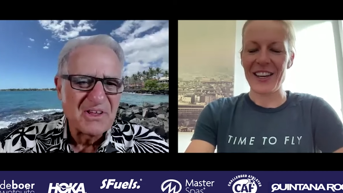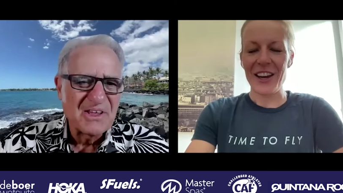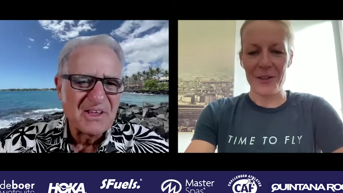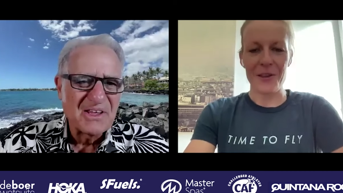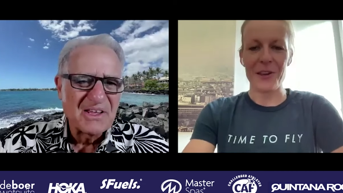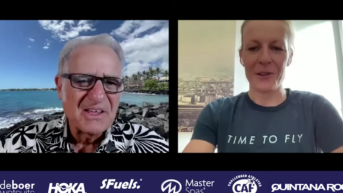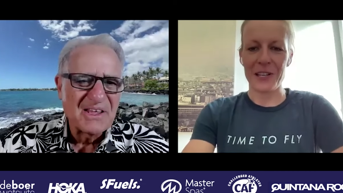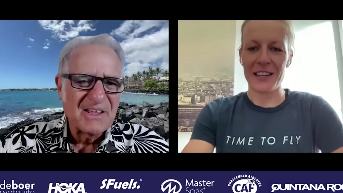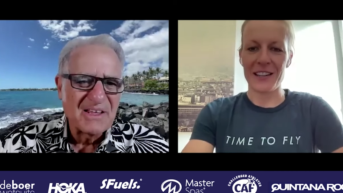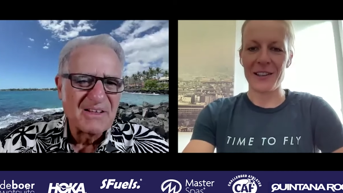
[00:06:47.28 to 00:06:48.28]
Speaker 1: Yeah, I think
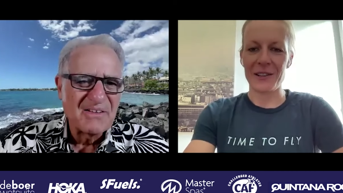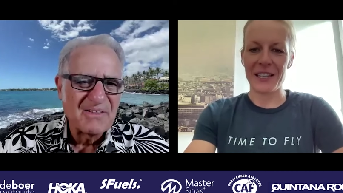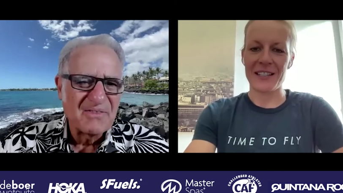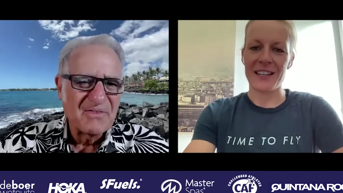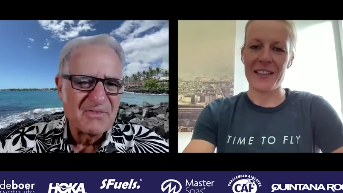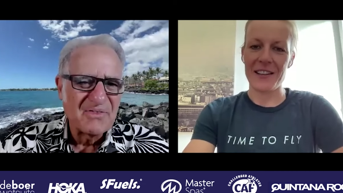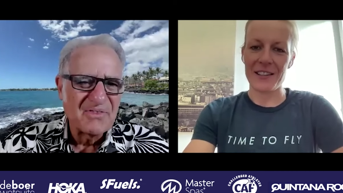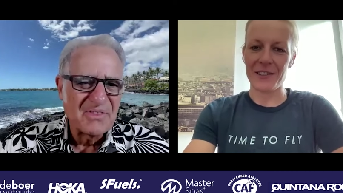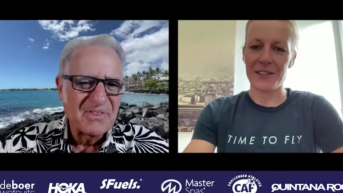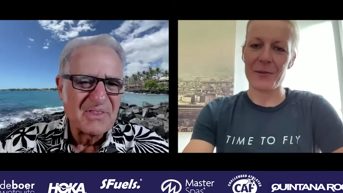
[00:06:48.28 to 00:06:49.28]
you can you can say
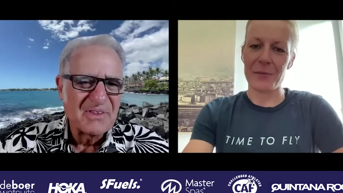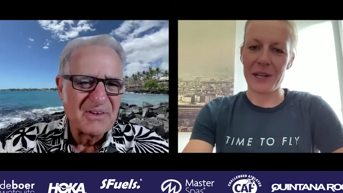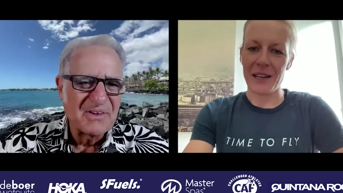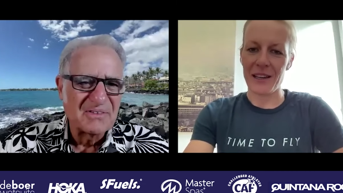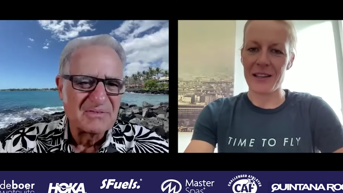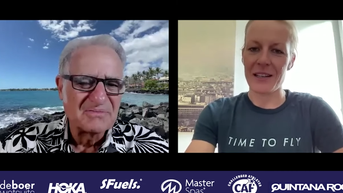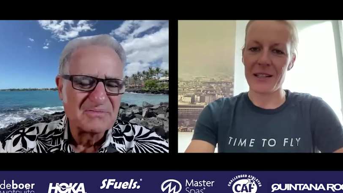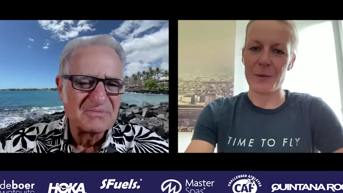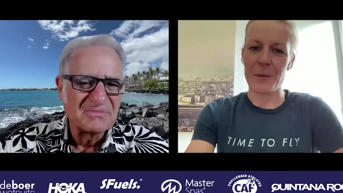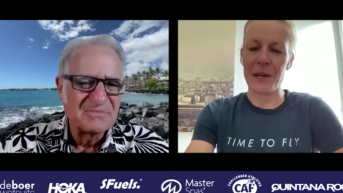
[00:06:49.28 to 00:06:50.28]
that. Also, my
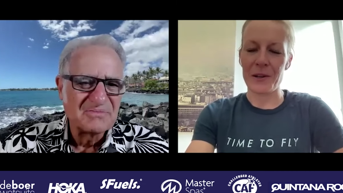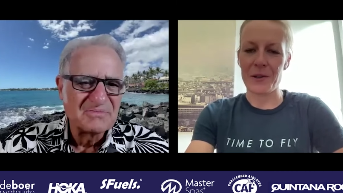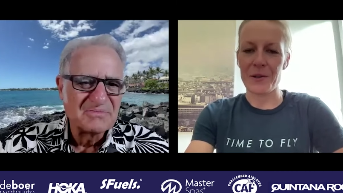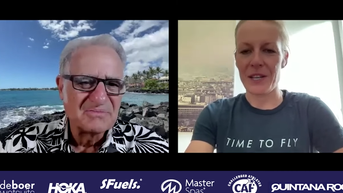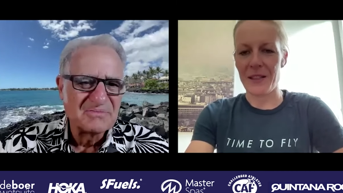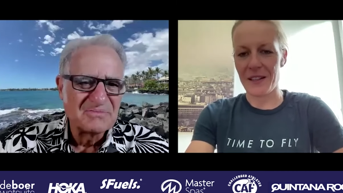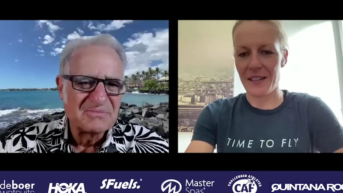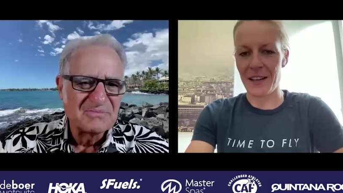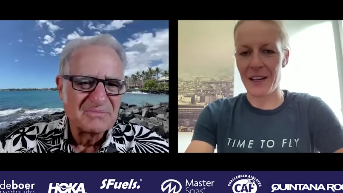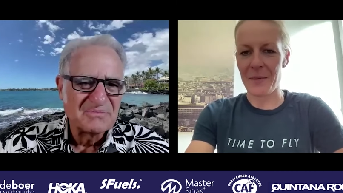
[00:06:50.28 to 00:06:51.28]
swimming coach at
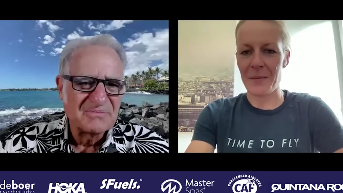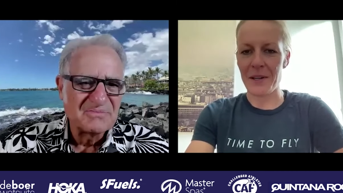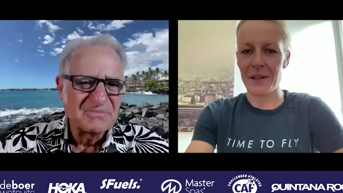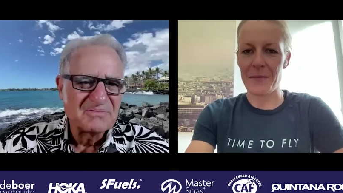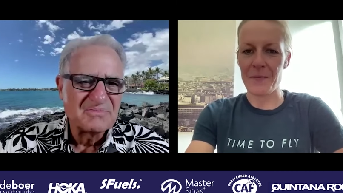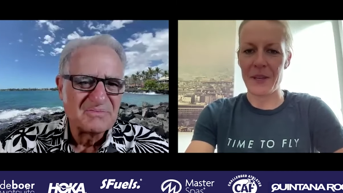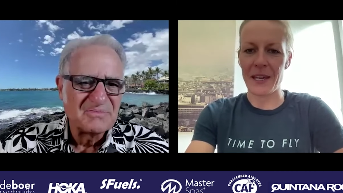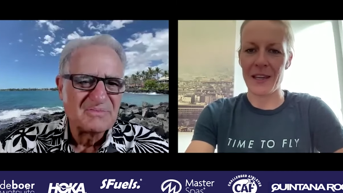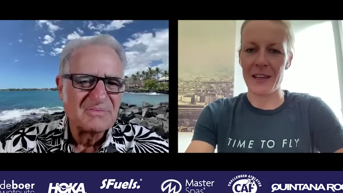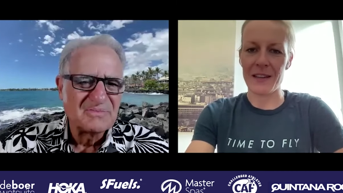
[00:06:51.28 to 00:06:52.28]
that time, um,
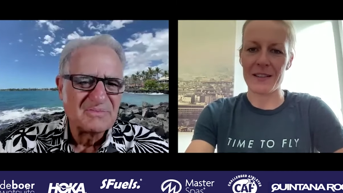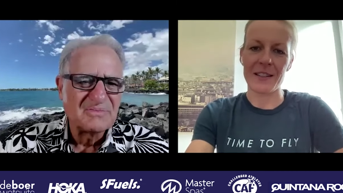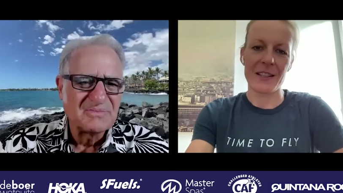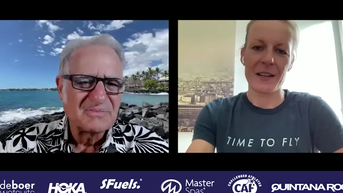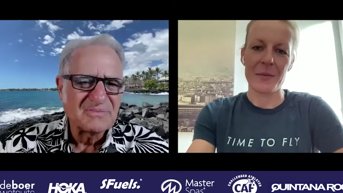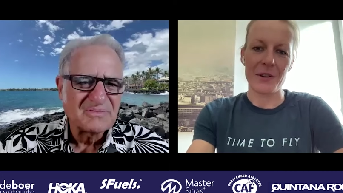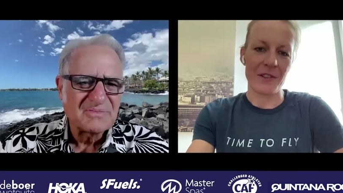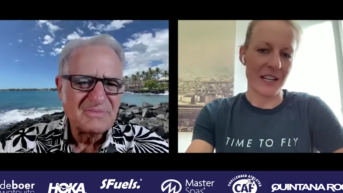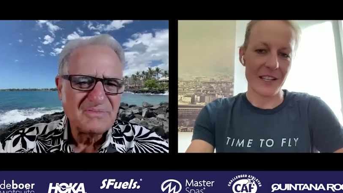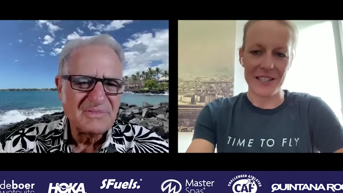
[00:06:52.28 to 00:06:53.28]
he
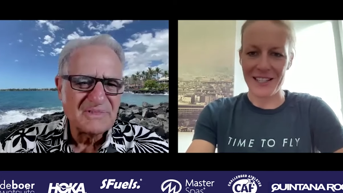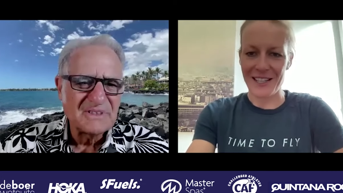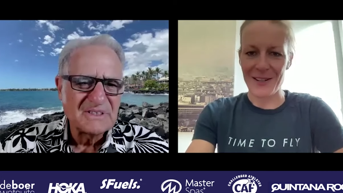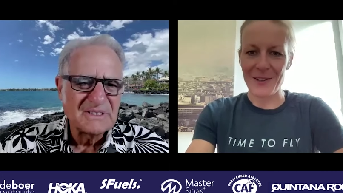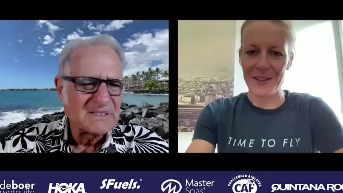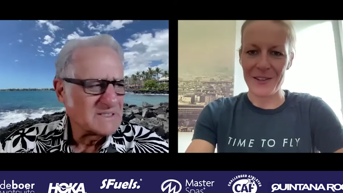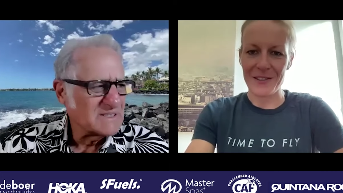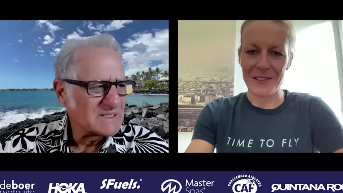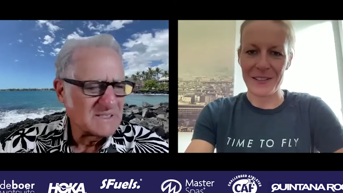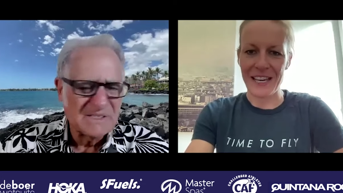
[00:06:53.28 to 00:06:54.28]
motivated all
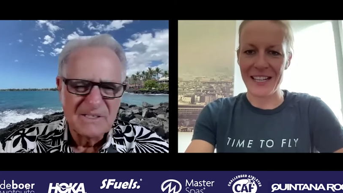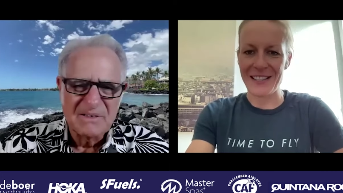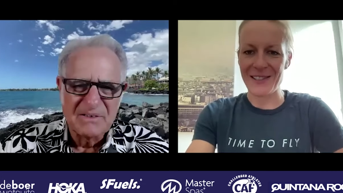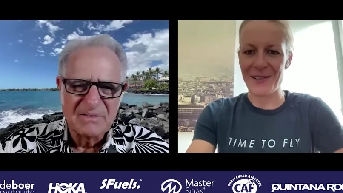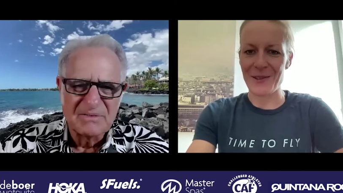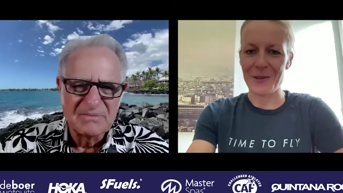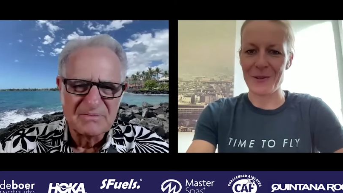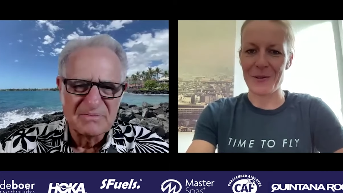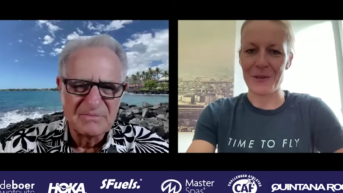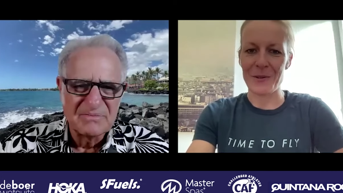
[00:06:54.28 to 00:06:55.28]
the kids
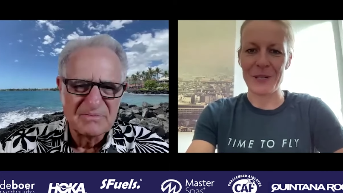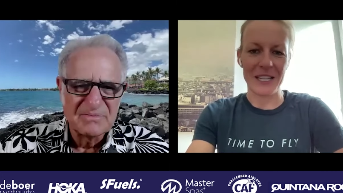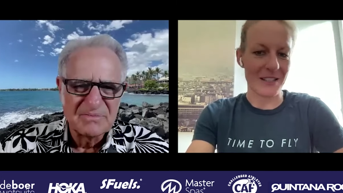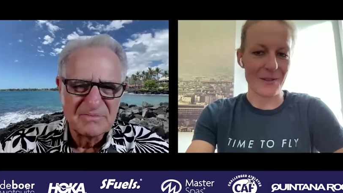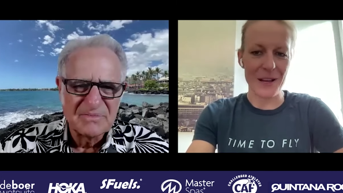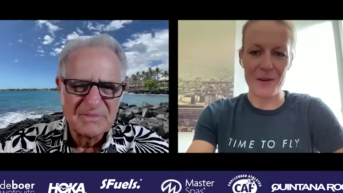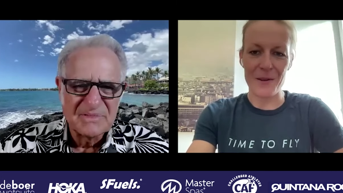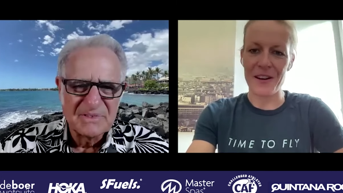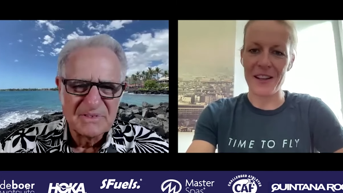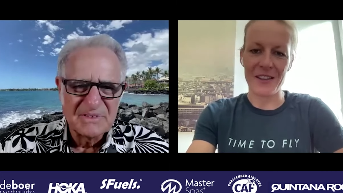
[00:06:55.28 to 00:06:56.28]
to do a kids
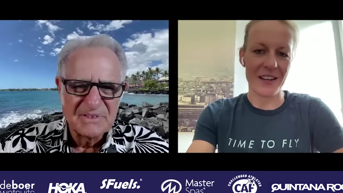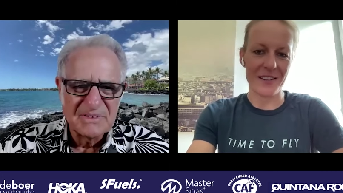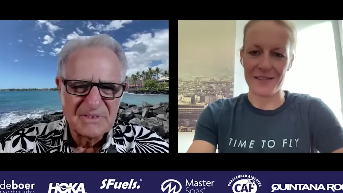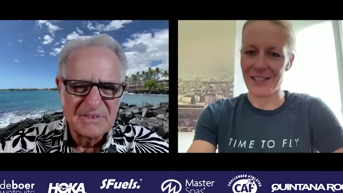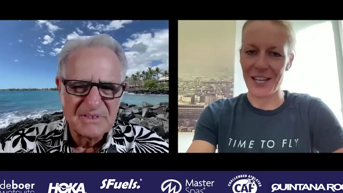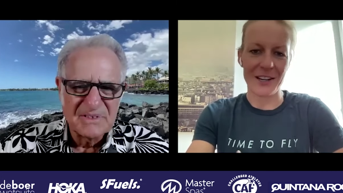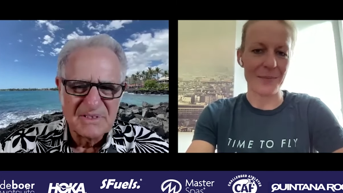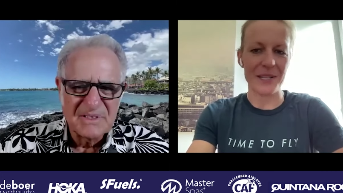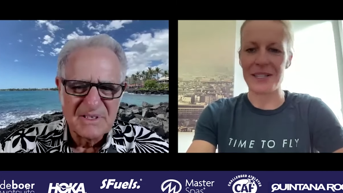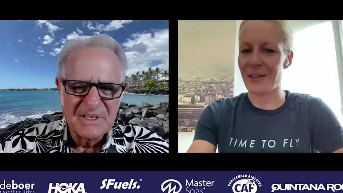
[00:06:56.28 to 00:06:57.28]
triathlon, and then
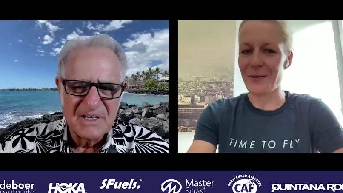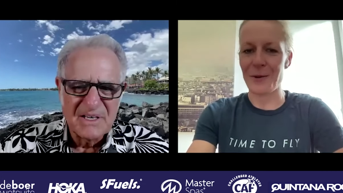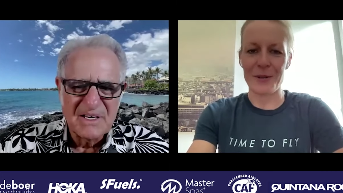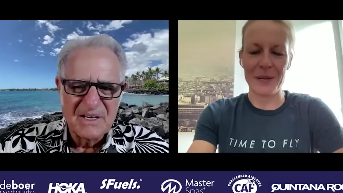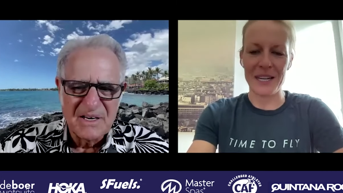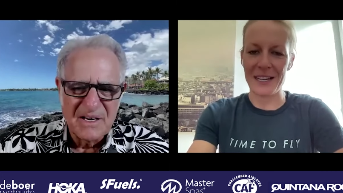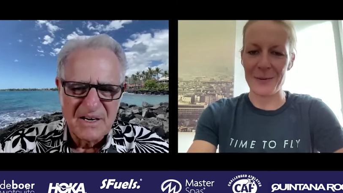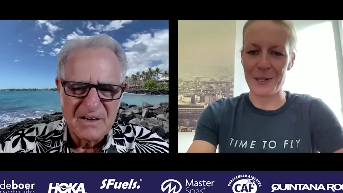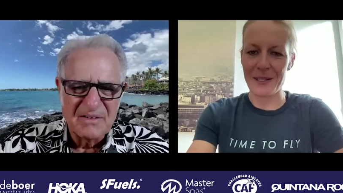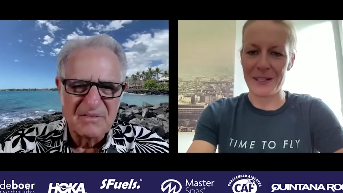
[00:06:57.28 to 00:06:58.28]
yeah. But of course, my
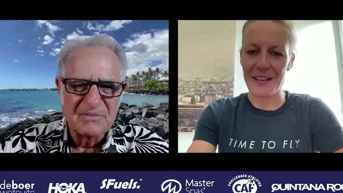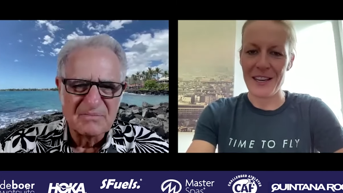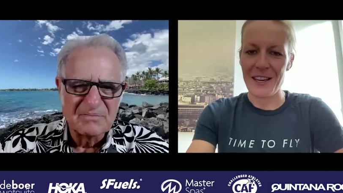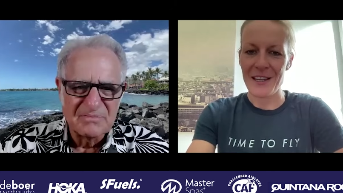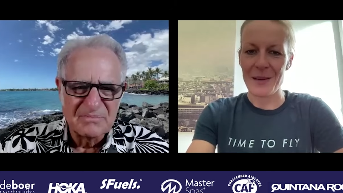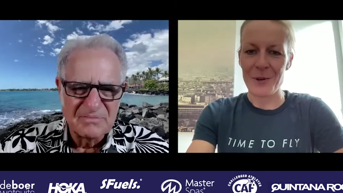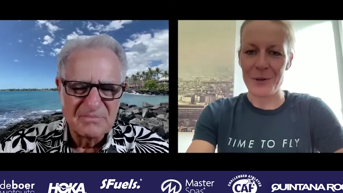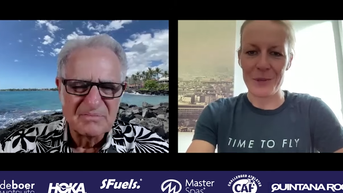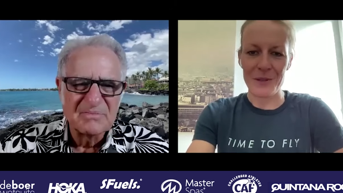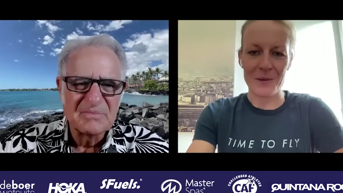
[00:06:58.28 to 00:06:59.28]
dad was he
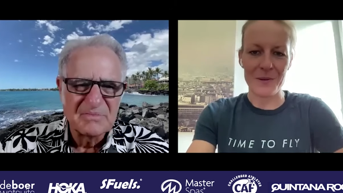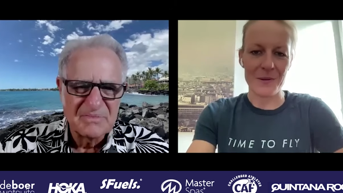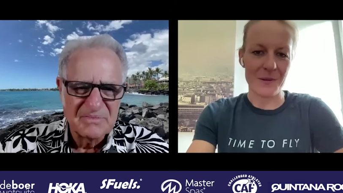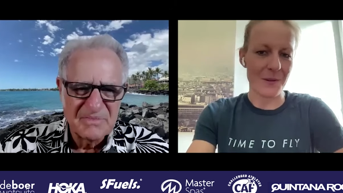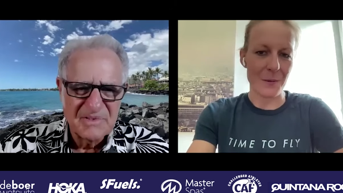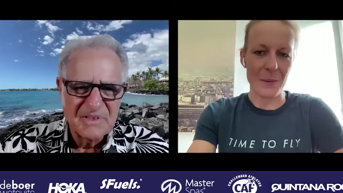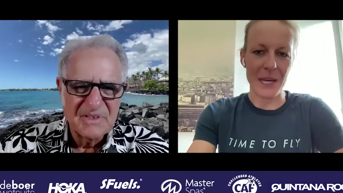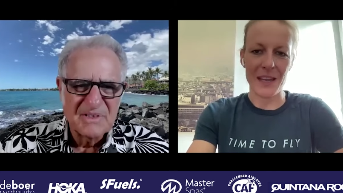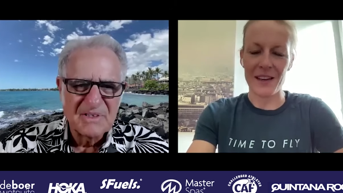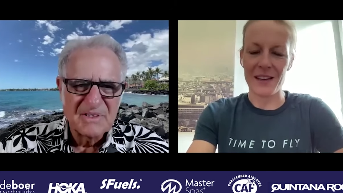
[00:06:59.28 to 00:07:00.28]
brought me to to
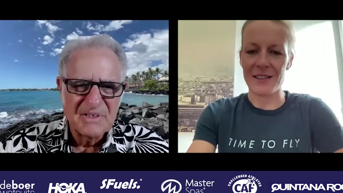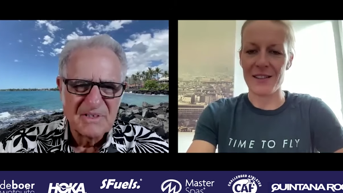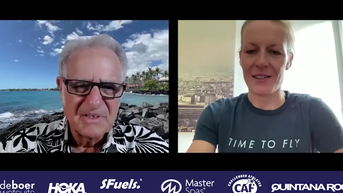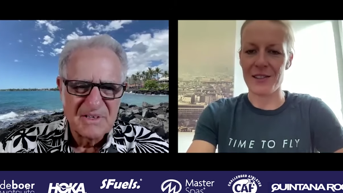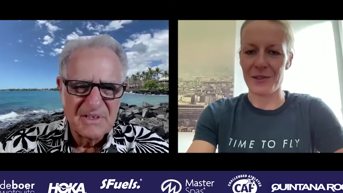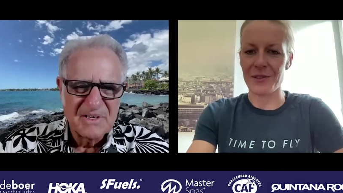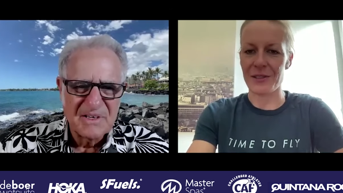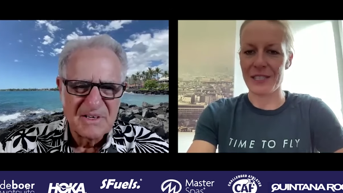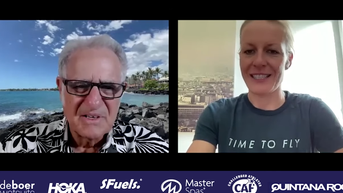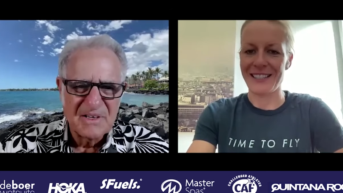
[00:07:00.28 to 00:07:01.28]
swimming, and
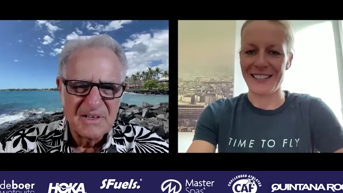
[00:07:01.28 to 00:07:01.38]
also,